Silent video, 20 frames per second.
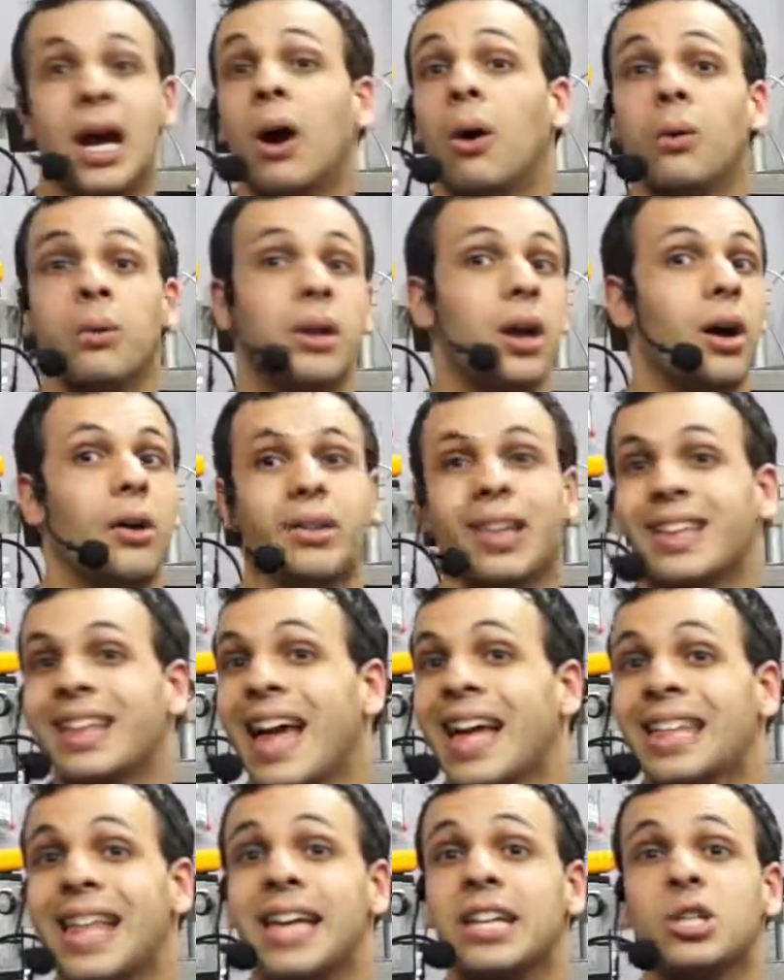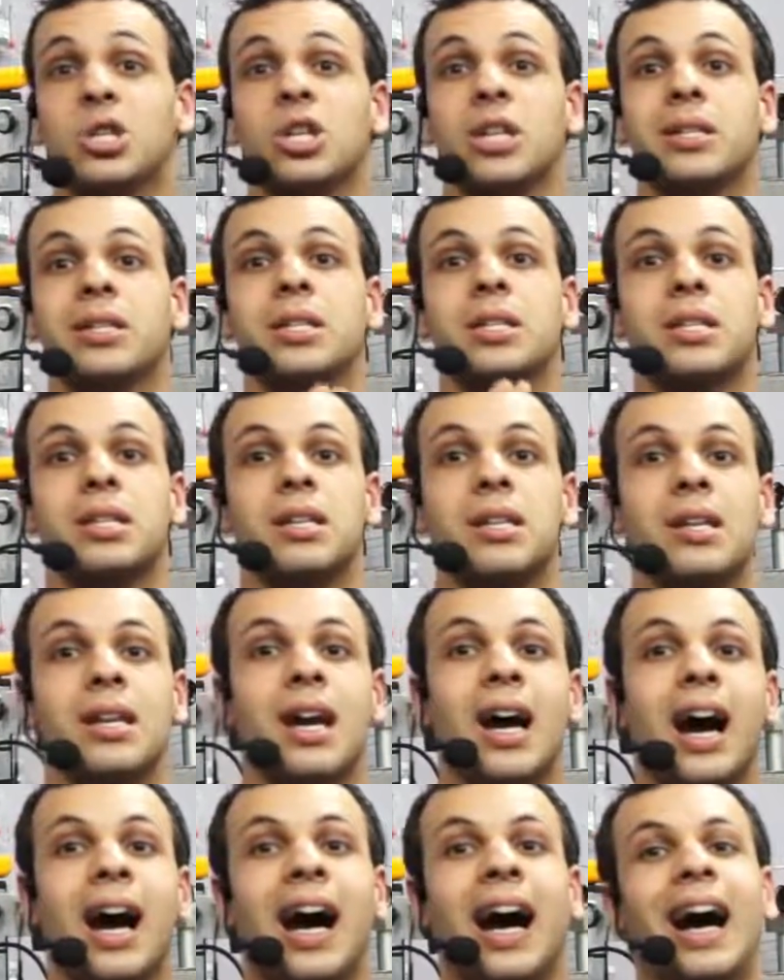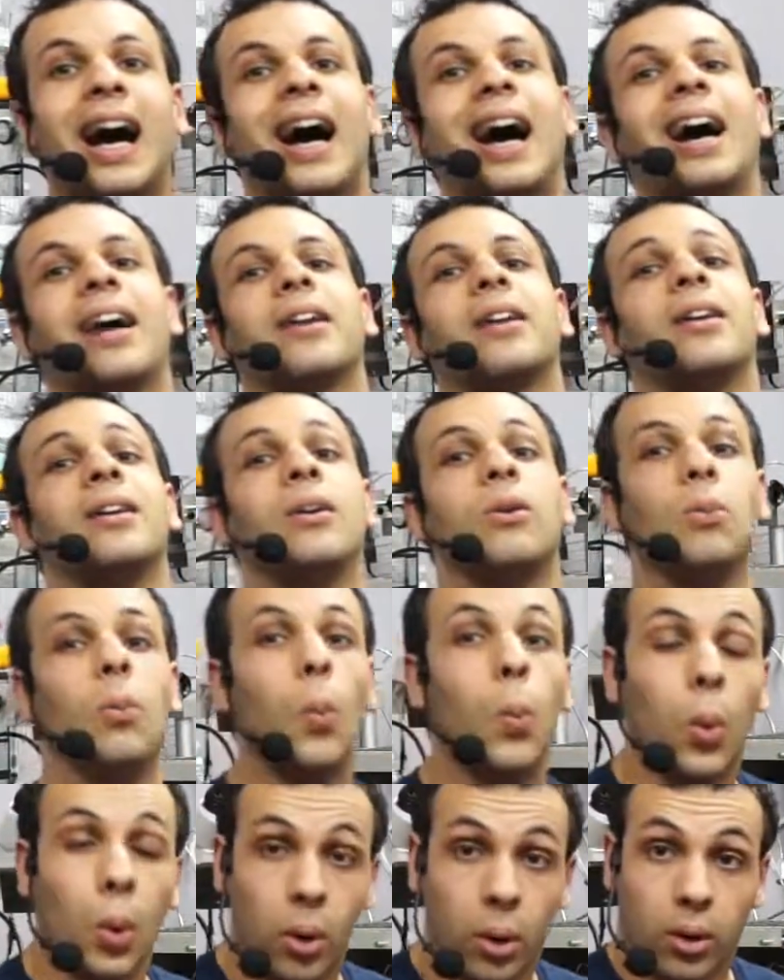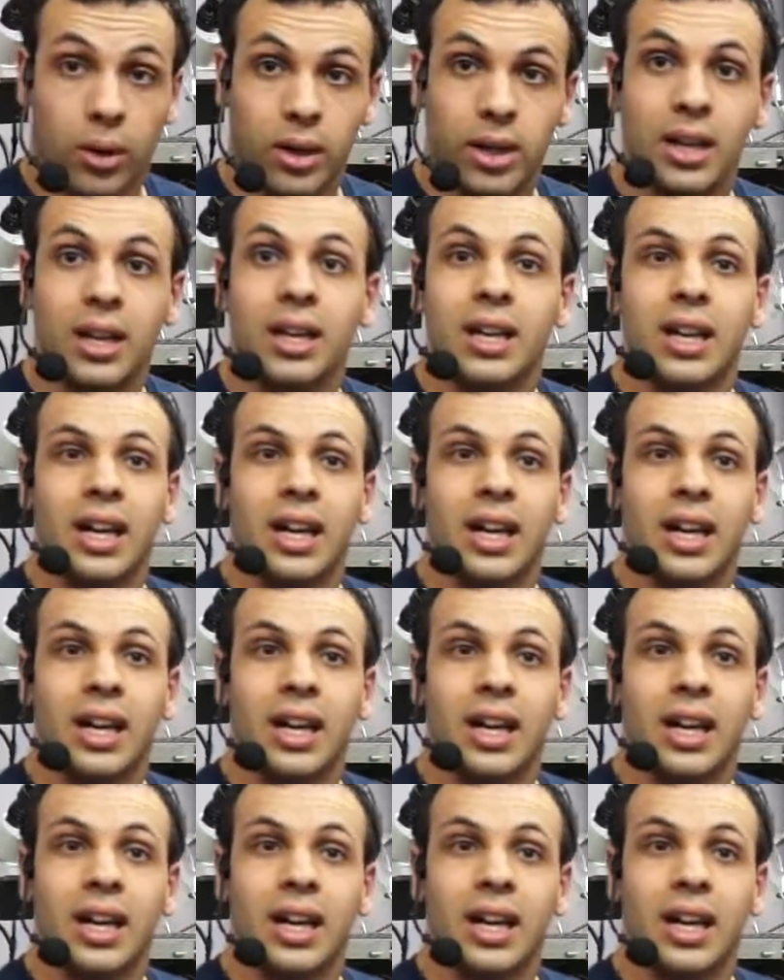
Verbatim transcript: No, no, that, that that shit does not work.